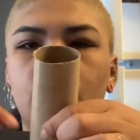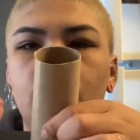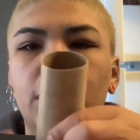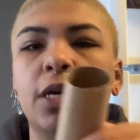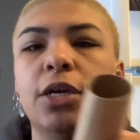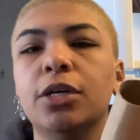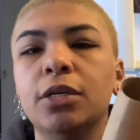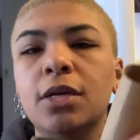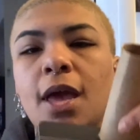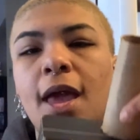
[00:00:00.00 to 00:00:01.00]
here,
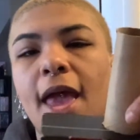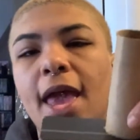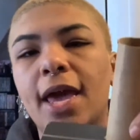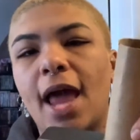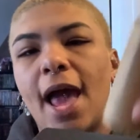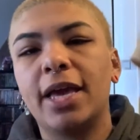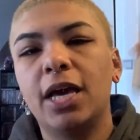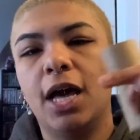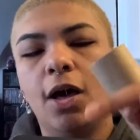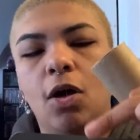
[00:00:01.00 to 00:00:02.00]
and I
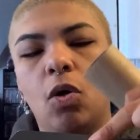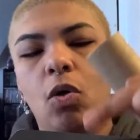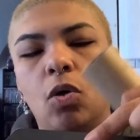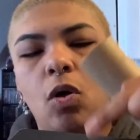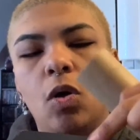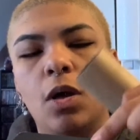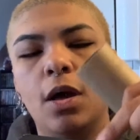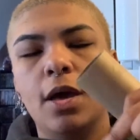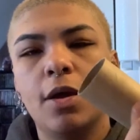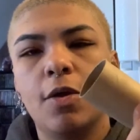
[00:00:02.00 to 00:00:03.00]
cut a hole
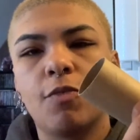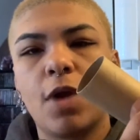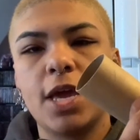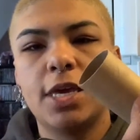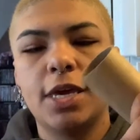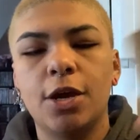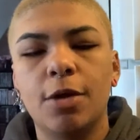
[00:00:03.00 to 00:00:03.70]
right here.